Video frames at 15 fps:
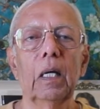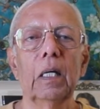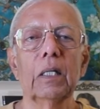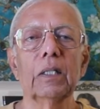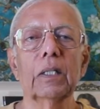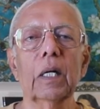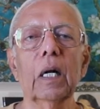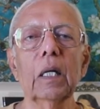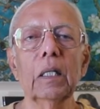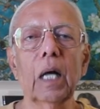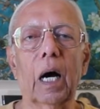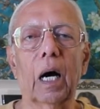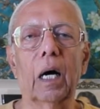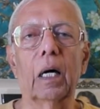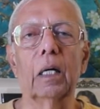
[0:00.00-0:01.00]

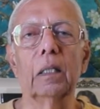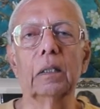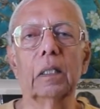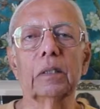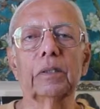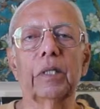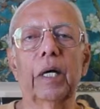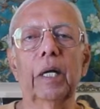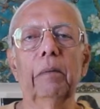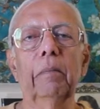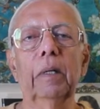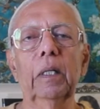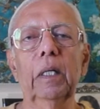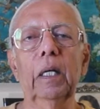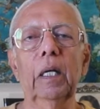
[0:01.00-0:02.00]
Shraddha, the
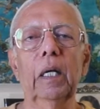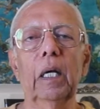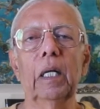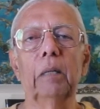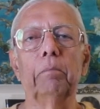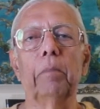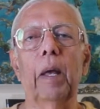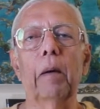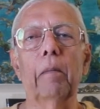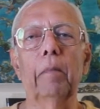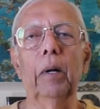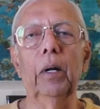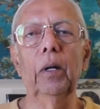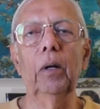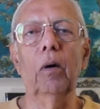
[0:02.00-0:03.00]
ceremony in
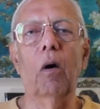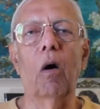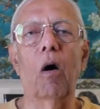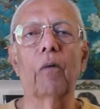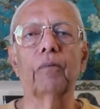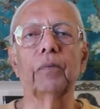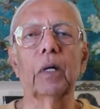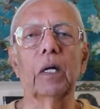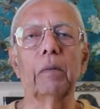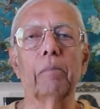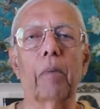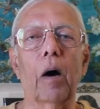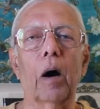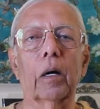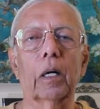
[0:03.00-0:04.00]
memory of the
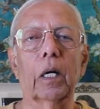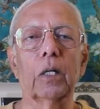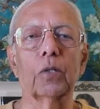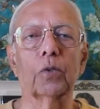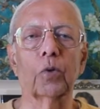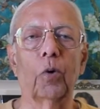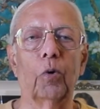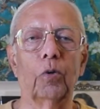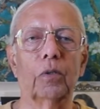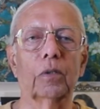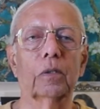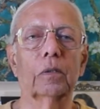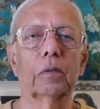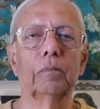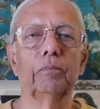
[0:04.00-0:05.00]
departed
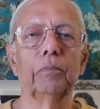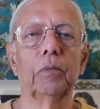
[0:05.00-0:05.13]
souls.